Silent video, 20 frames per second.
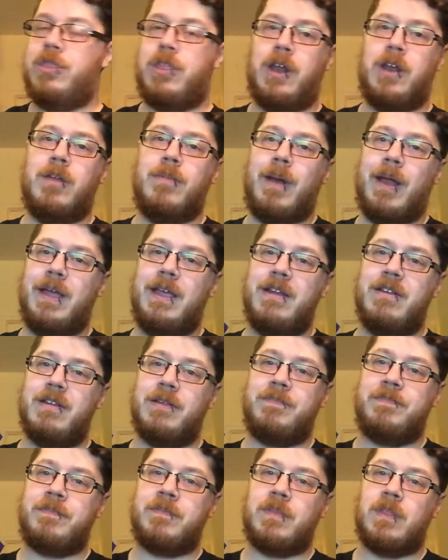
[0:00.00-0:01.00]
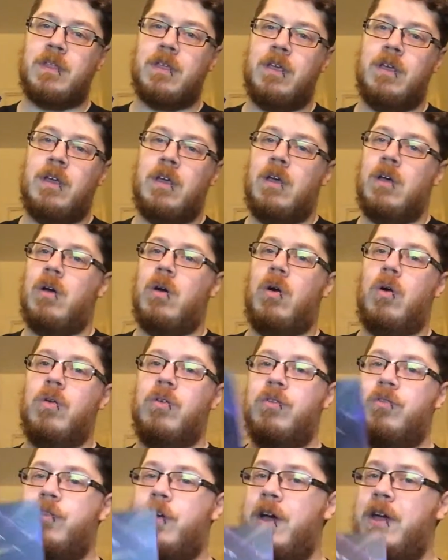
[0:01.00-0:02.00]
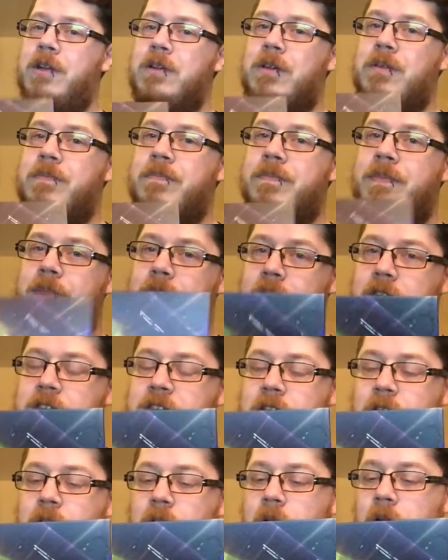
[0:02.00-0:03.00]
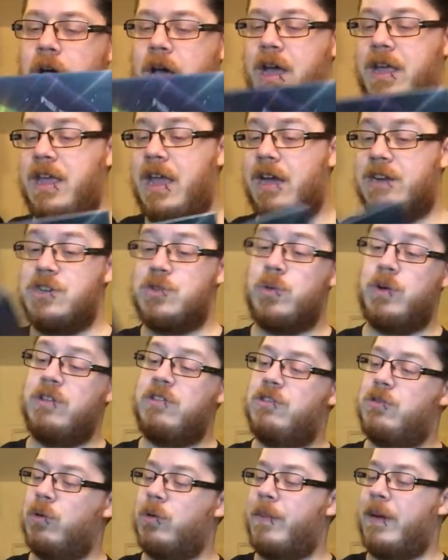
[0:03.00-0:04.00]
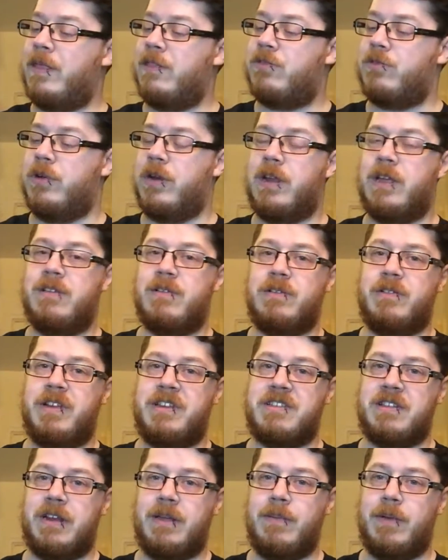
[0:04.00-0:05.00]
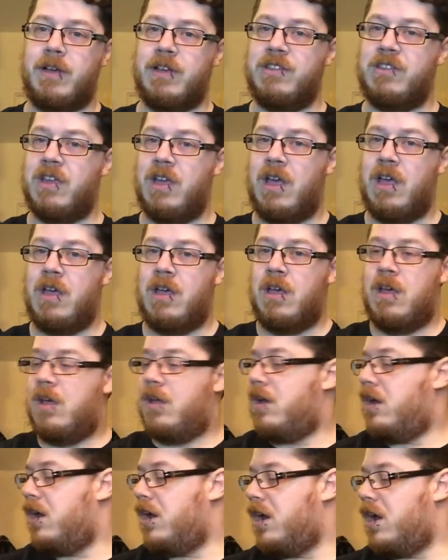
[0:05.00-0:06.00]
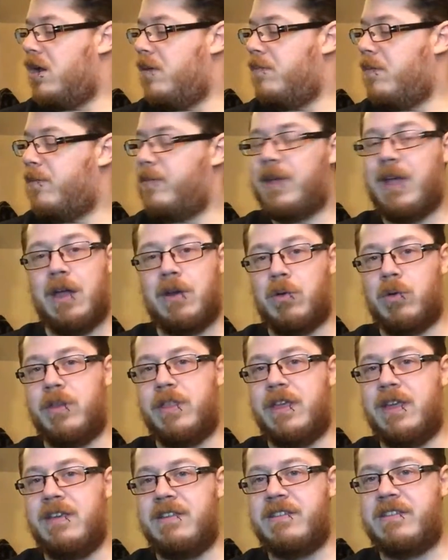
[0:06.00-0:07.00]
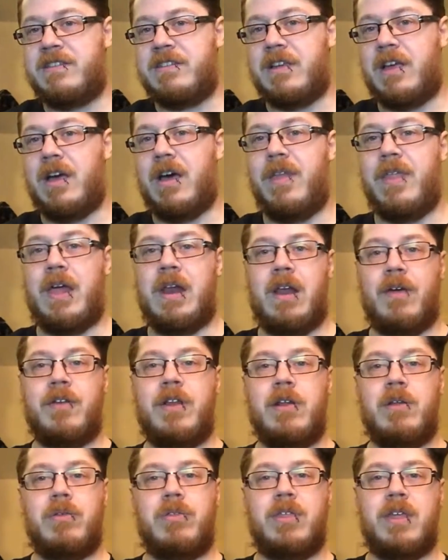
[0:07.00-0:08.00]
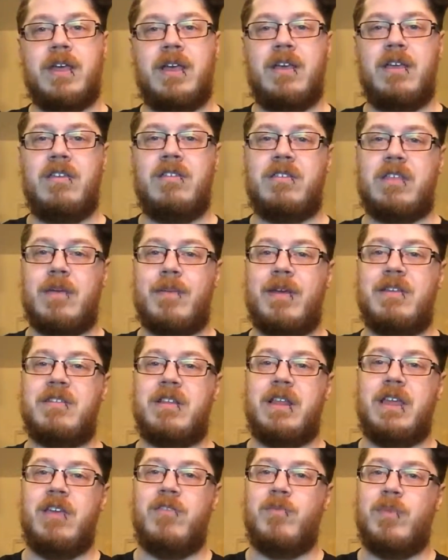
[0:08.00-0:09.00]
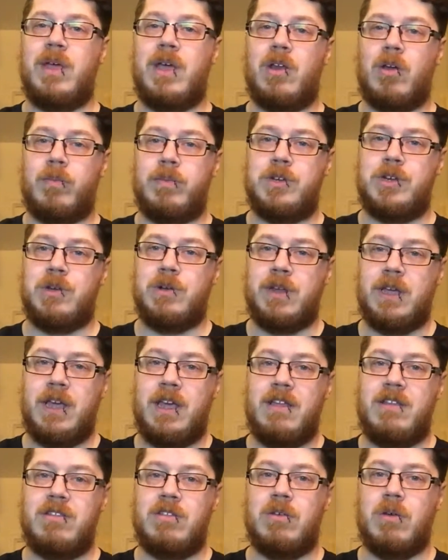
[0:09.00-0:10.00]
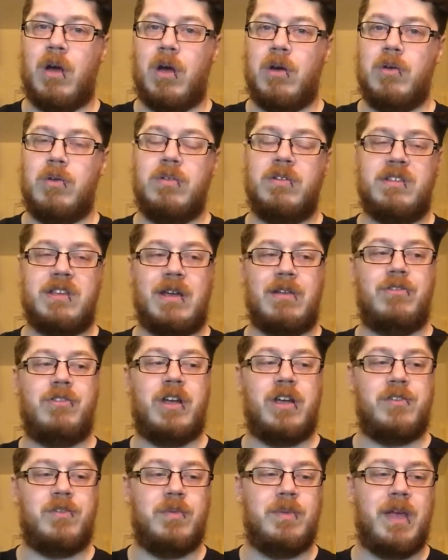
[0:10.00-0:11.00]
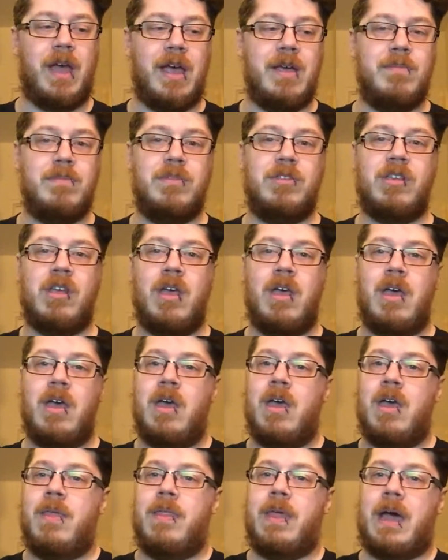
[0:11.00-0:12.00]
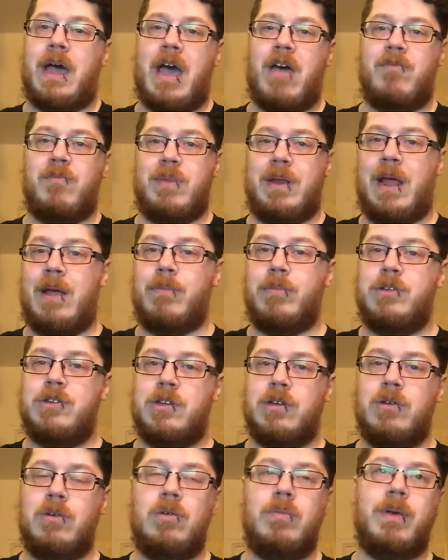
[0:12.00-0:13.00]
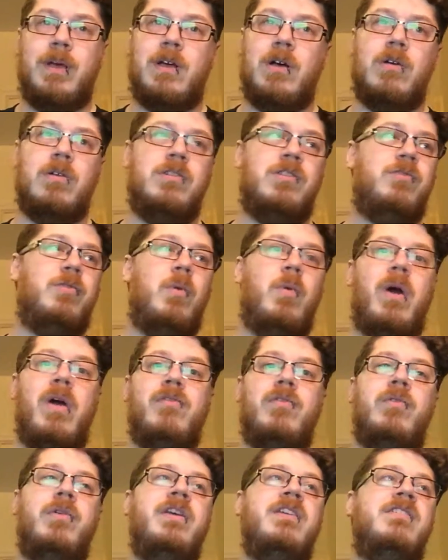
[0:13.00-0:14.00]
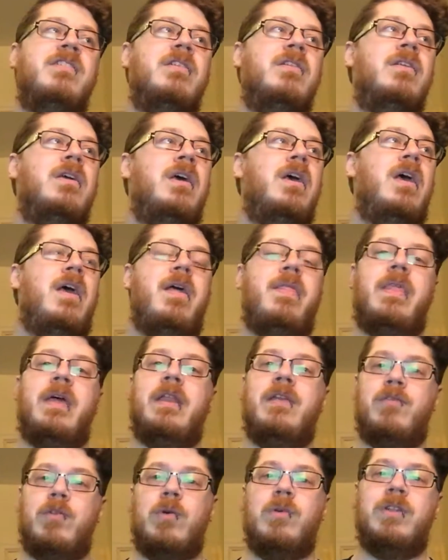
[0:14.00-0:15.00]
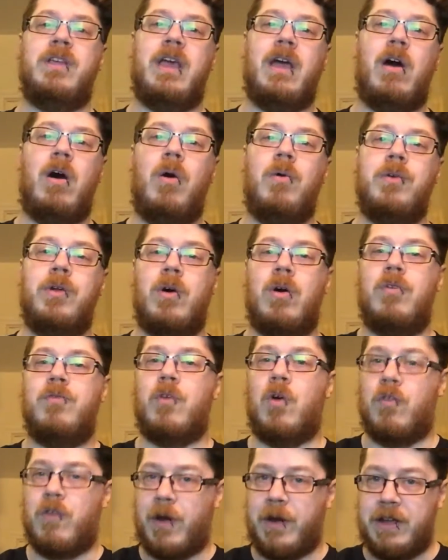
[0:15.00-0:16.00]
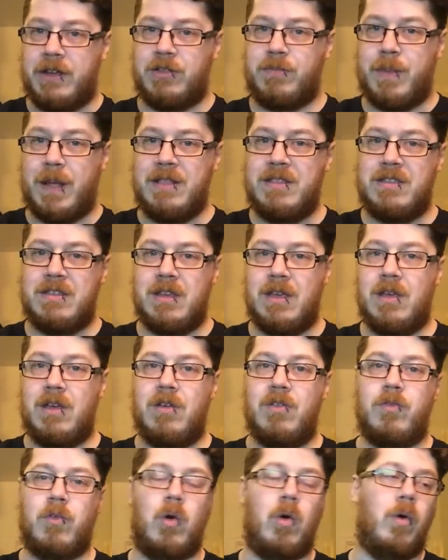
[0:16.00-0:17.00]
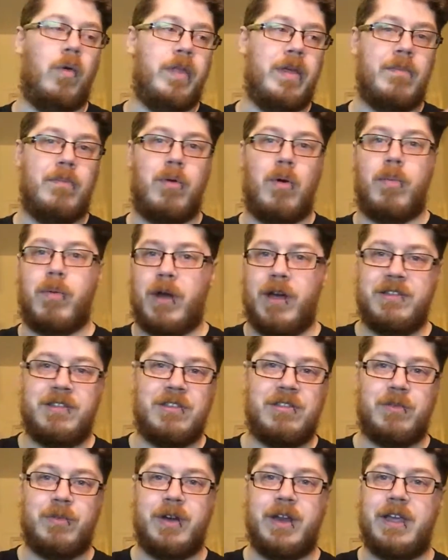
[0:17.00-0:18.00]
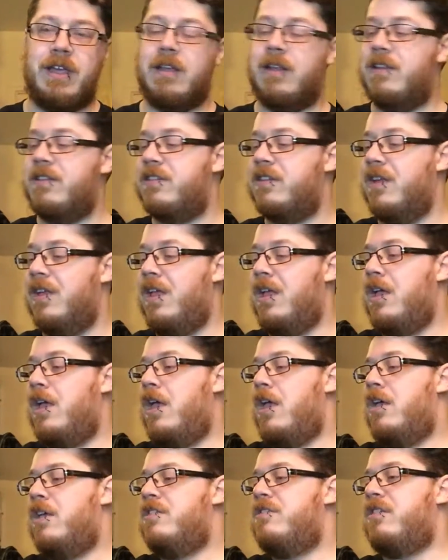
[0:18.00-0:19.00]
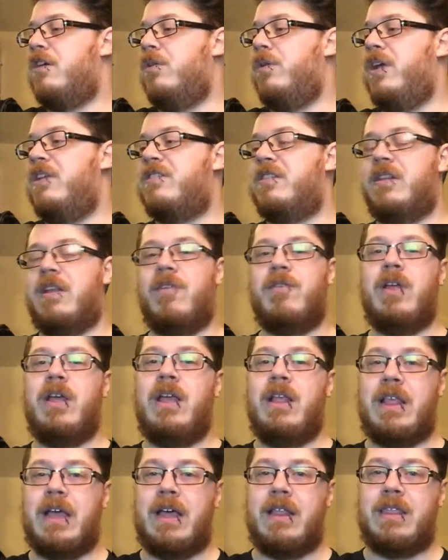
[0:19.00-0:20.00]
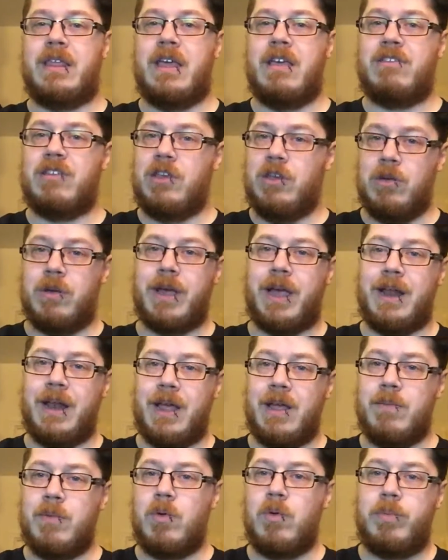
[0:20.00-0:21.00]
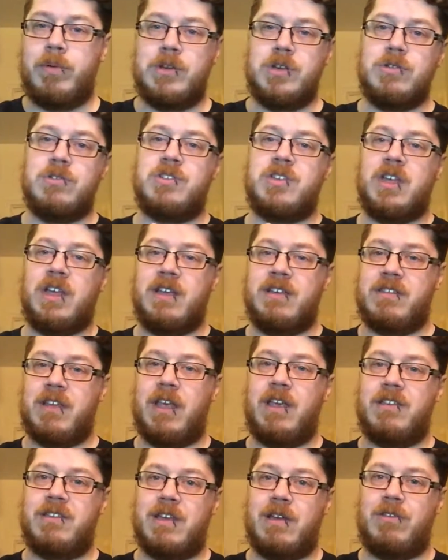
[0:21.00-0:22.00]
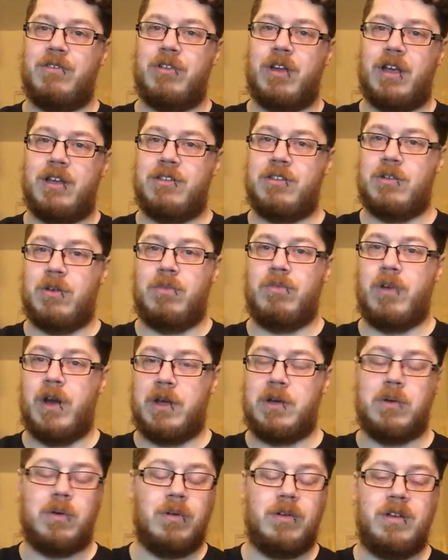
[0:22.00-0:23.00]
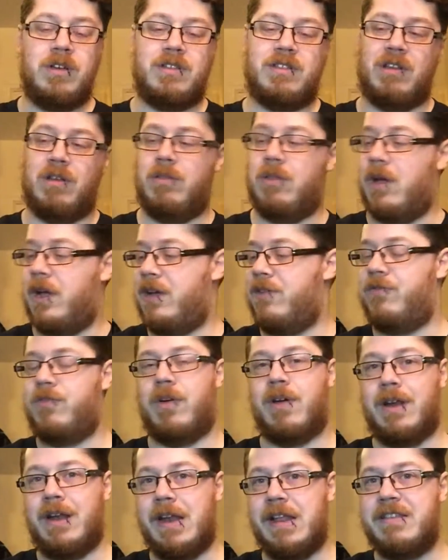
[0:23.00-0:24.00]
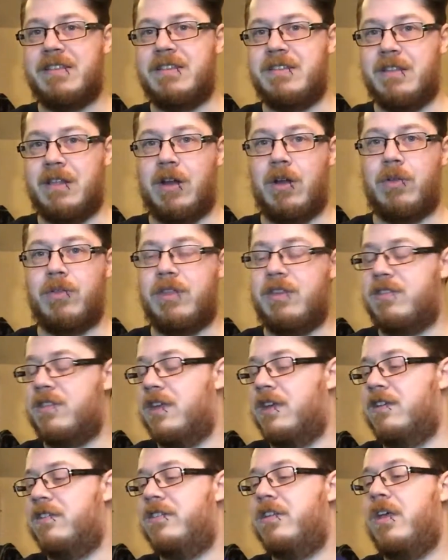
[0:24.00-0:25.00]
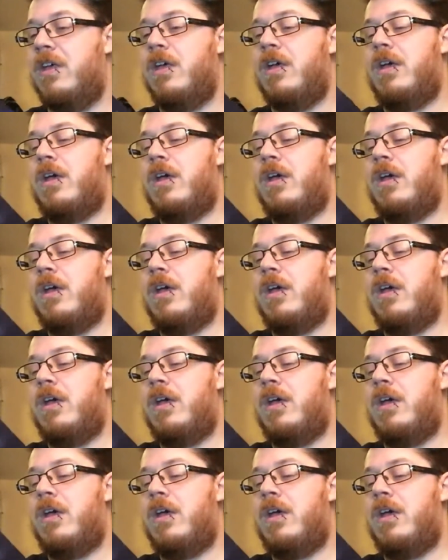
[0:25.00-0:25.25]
Thunderblade on vinyl. So yeah, I just wanted to talk about this really recently because I've been getting all of these. They're lovely little things. They basically give me an opportunity to own soundtracks from games that I haven't been able to because for whatever reason they're difficult to get hold of or very expensive or the import prices are ridiculous. So it's lovely that there's a UK label producing Sega soundtracks on record so that I can finally listen to a lot of these things.